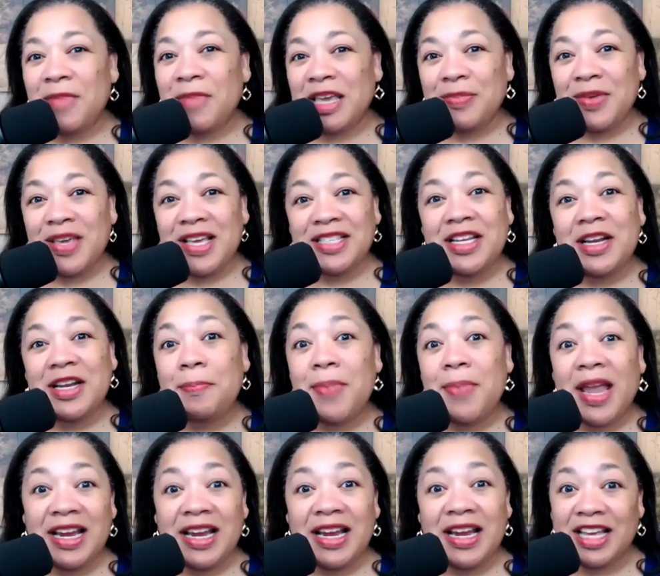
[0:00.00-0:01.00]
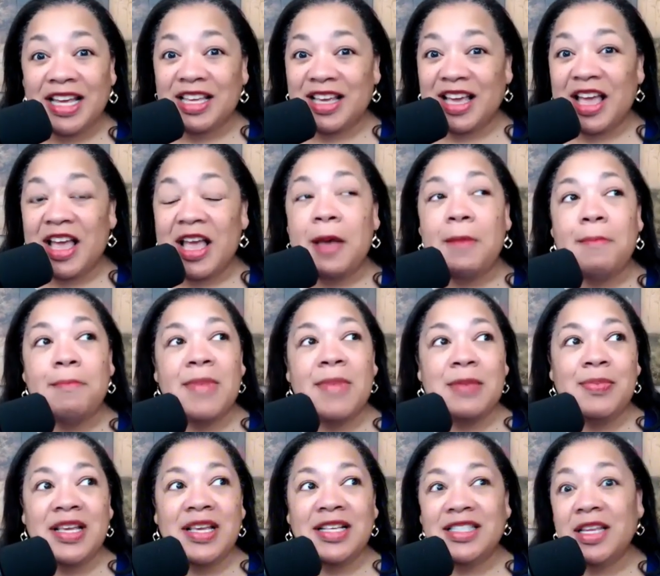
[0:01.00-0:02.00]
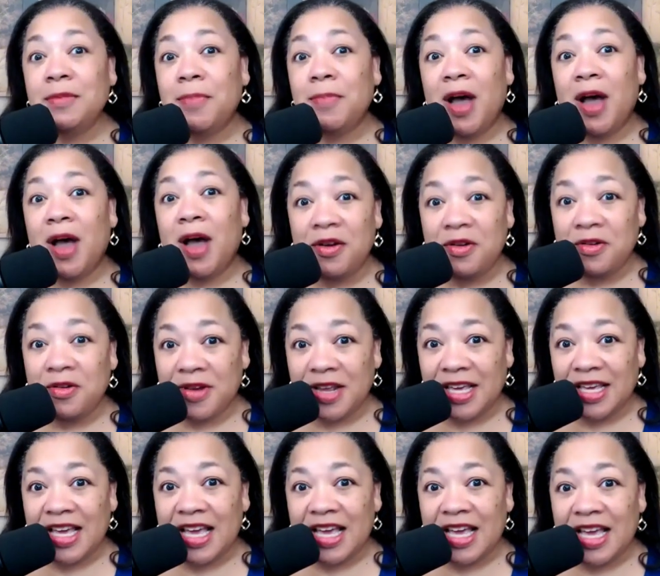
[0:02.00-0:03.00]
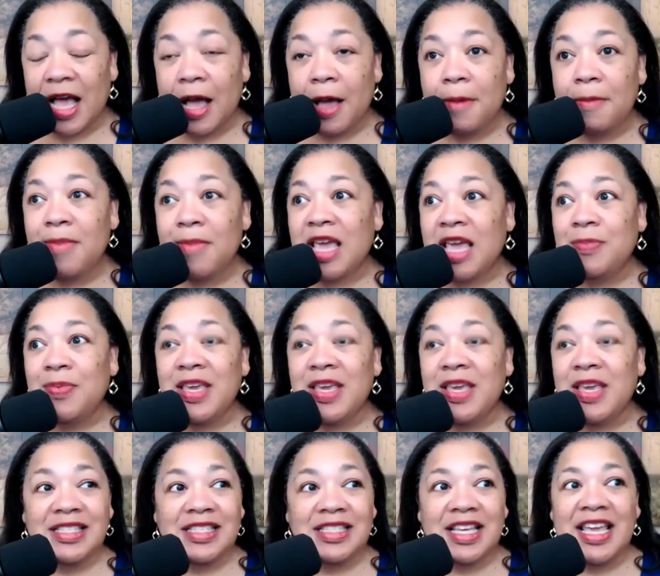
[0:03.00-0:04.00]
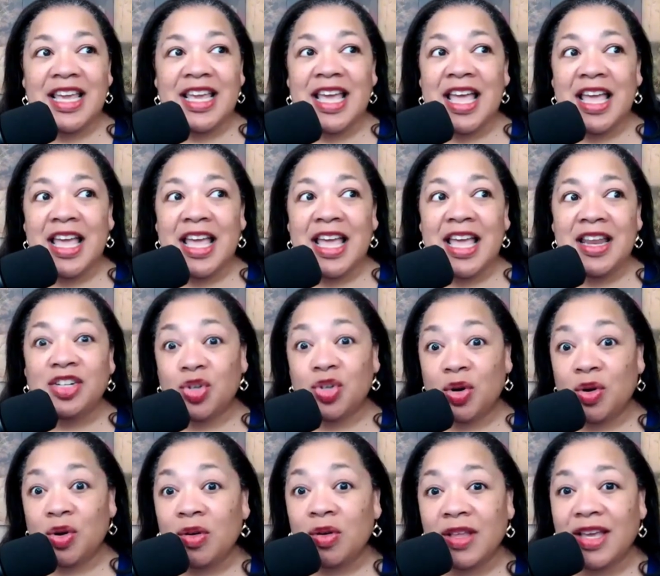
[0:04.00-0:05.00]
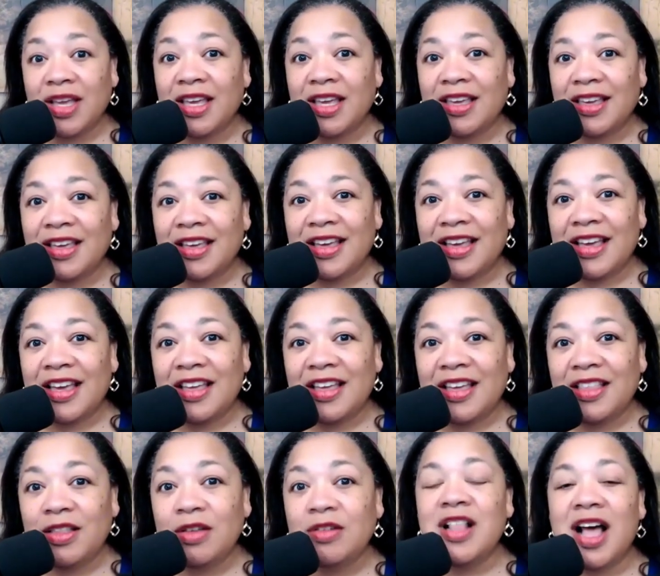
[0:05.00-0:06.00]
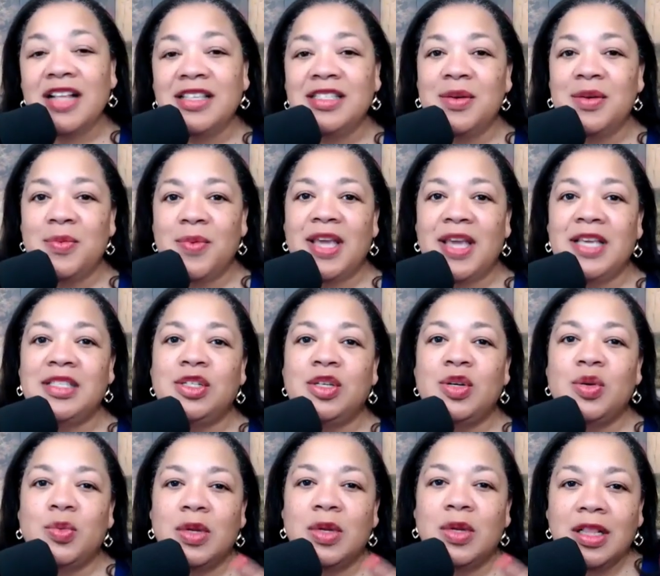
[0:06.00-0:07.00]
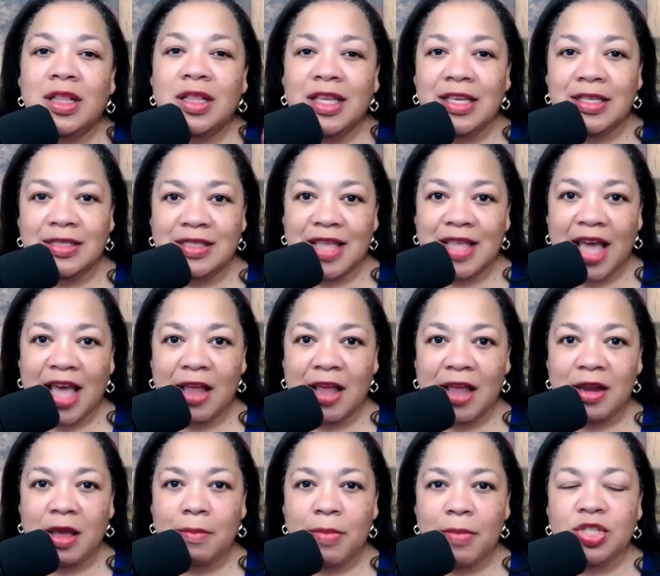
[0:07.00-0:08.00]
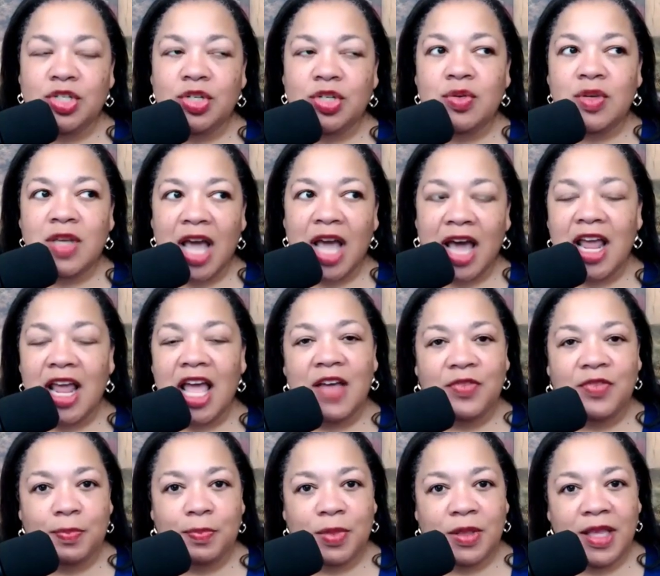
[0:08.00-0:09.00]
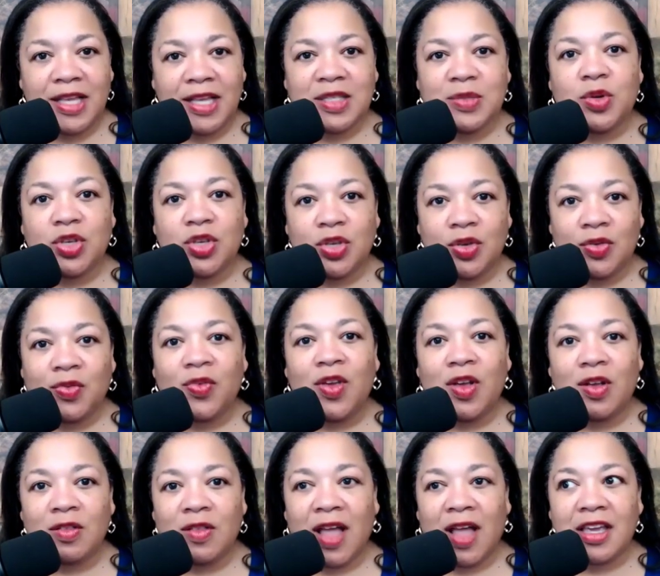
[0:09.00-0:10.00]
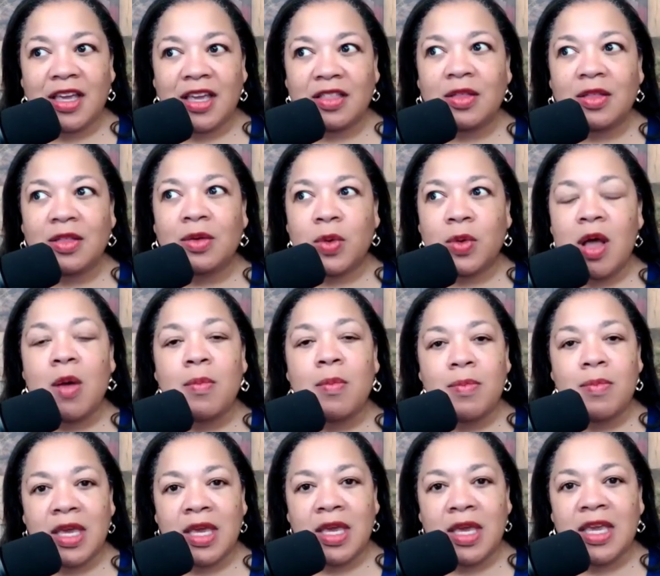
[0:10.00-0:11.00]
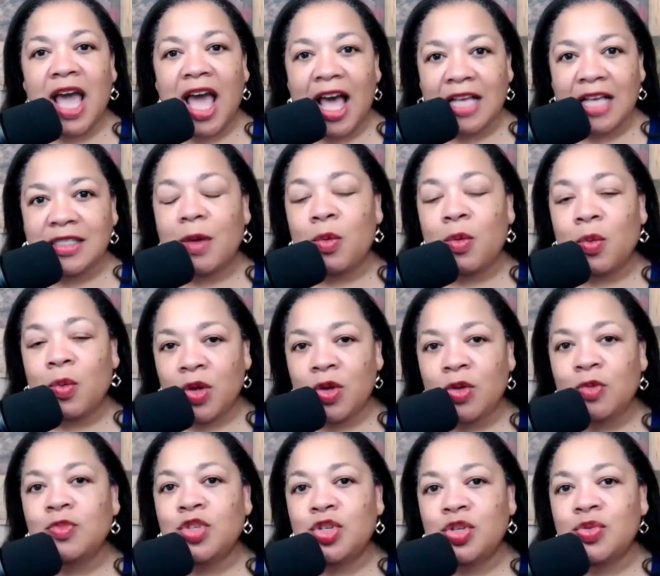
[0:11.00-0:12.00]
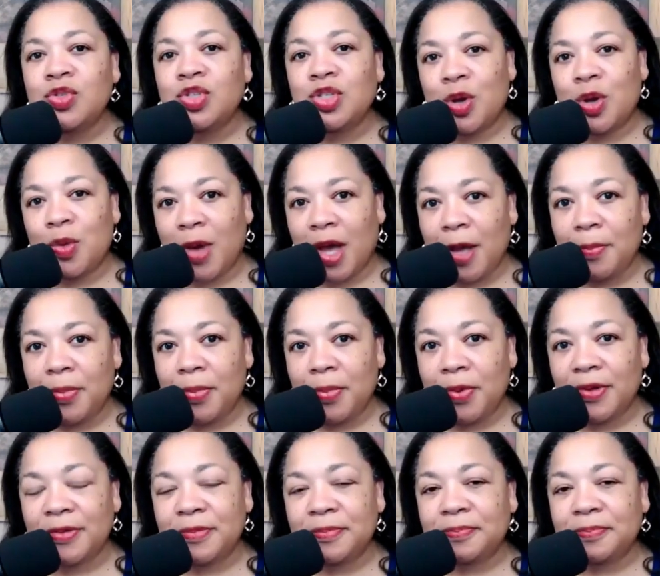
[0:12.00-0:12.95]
Maybe it's in a painting. Maybe it's in pottery. Maybe it's in journaling. There's lots of ways to release that, but you got to have a place where you feel like the real me has room to show up.